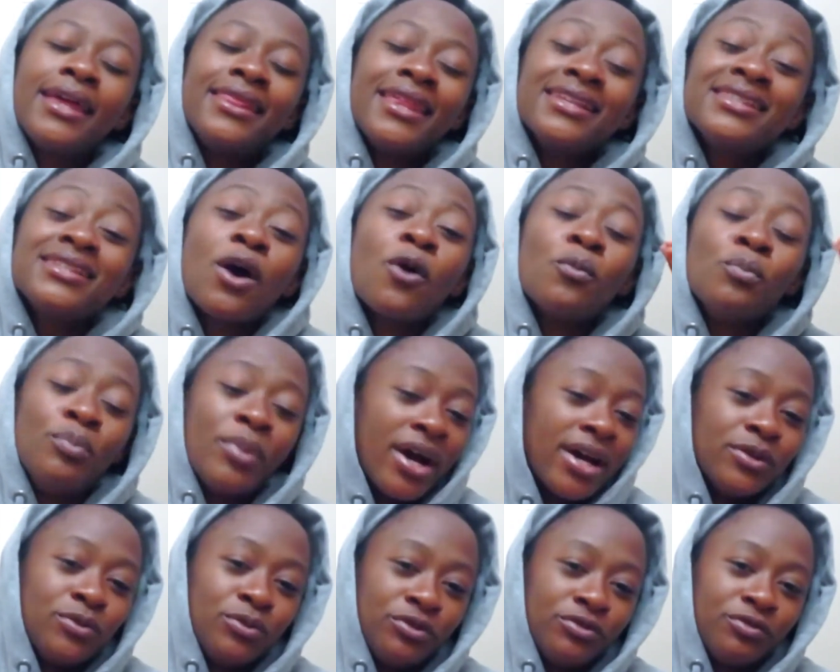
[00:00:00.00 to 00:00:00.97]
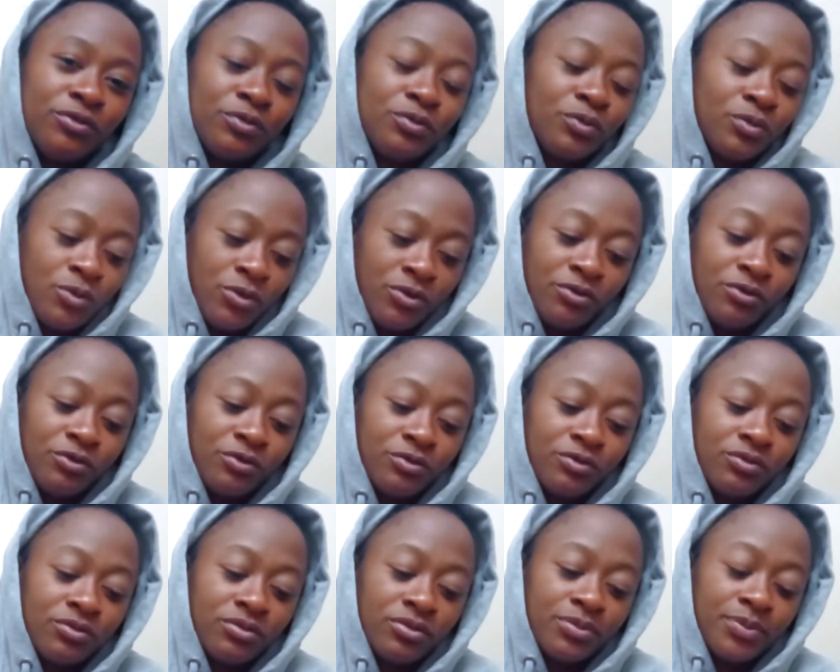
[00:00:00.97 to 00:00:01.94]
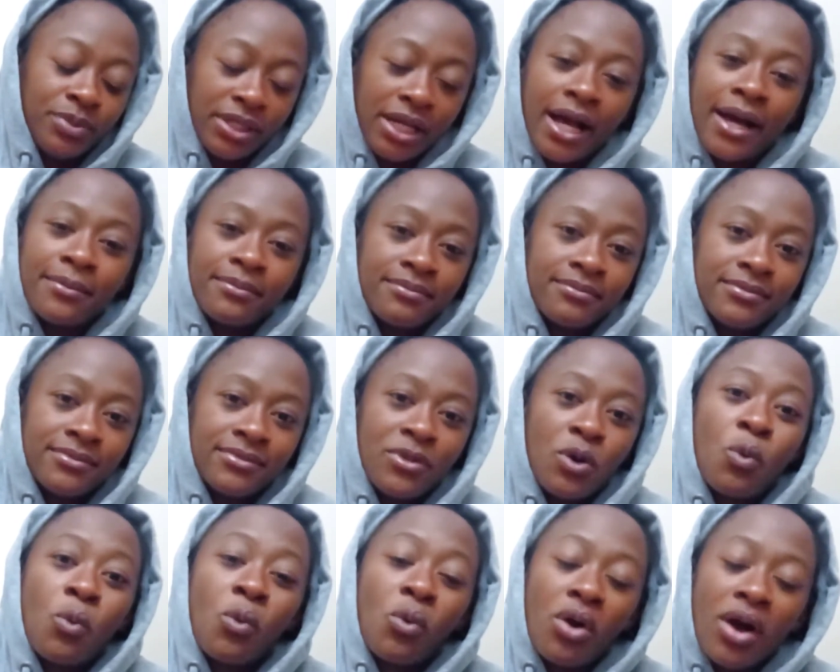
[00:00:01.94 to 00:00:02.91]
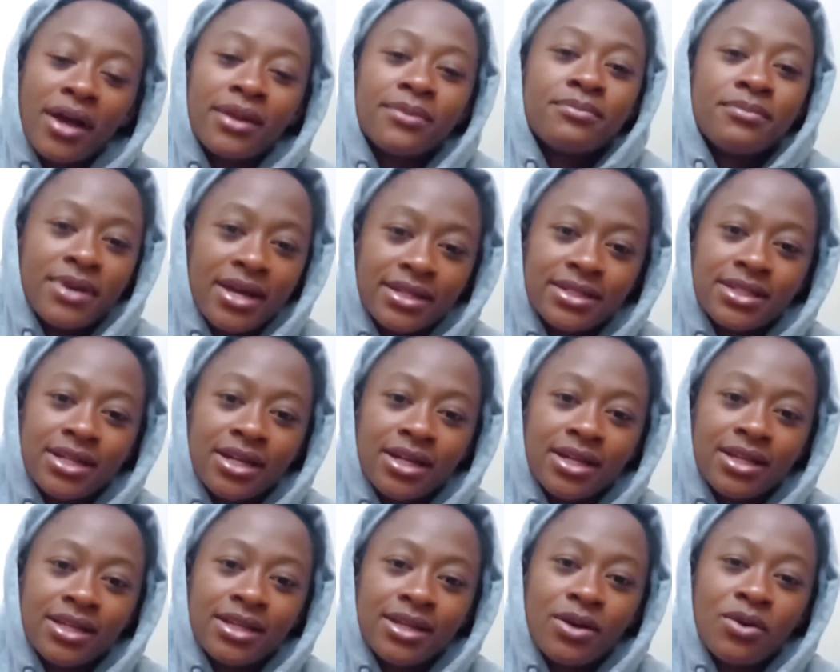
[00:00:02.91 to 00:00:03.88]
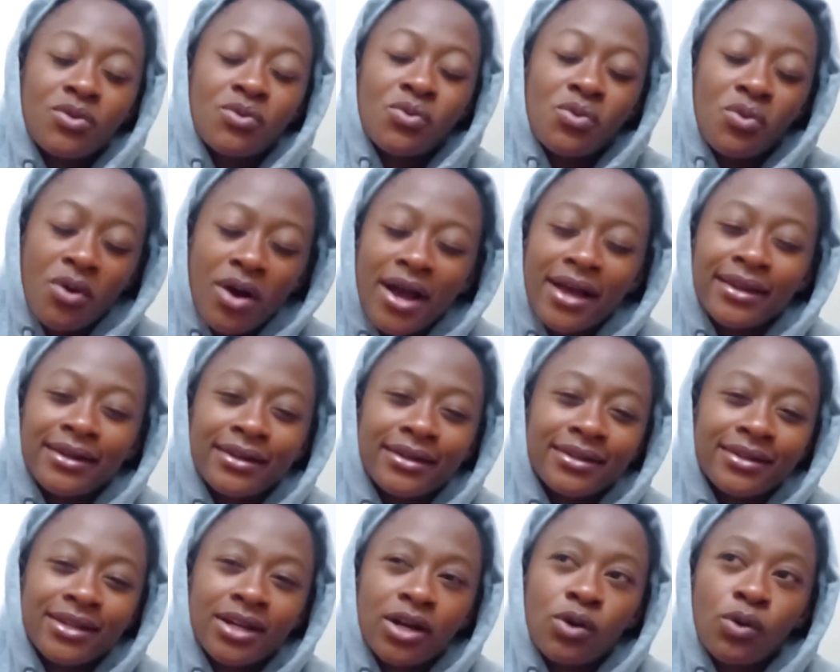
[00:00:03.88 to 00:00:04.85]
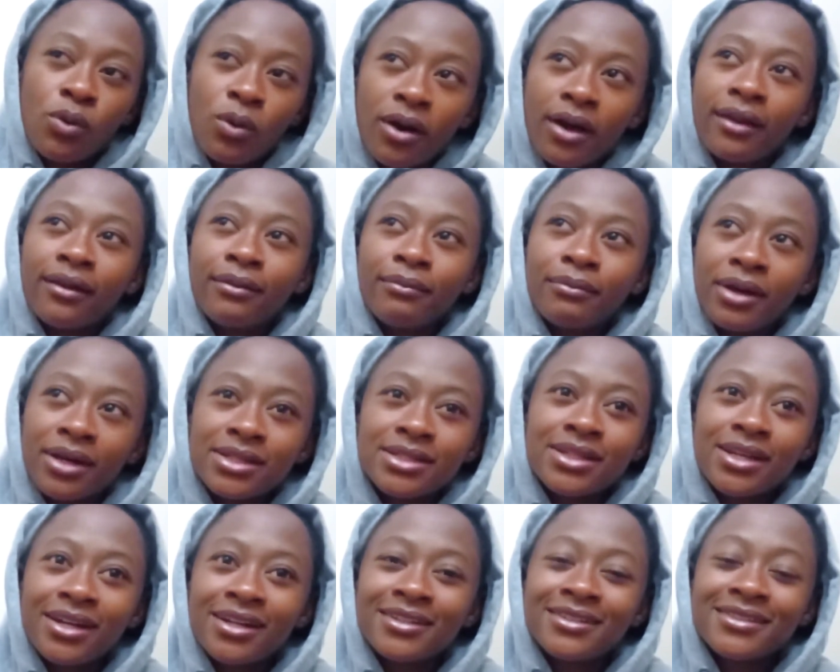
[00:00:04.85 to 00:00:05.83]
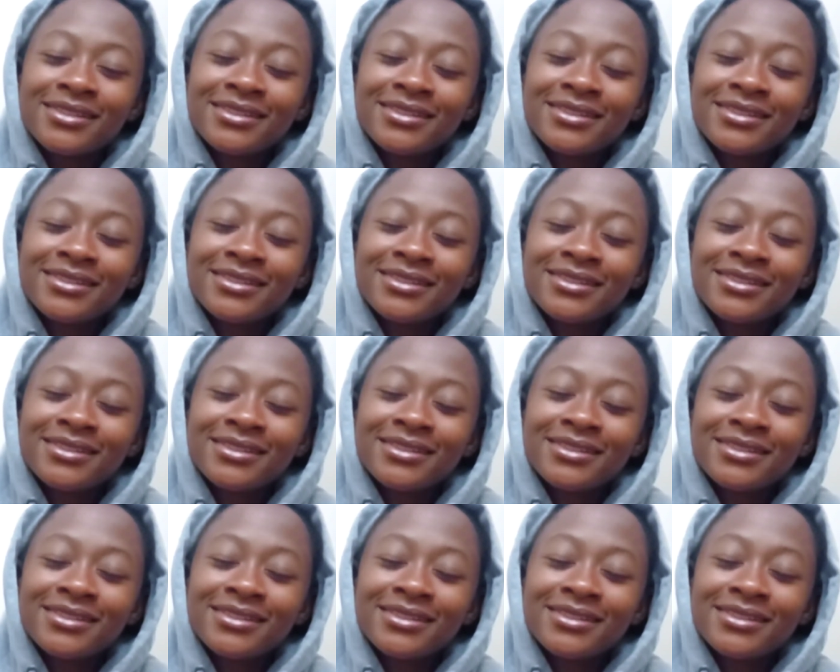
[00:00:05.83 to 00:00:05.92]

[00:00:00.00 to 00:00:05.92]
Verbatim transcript: That's how bad we've, we've become. One Mata. Juan, Juan Mata.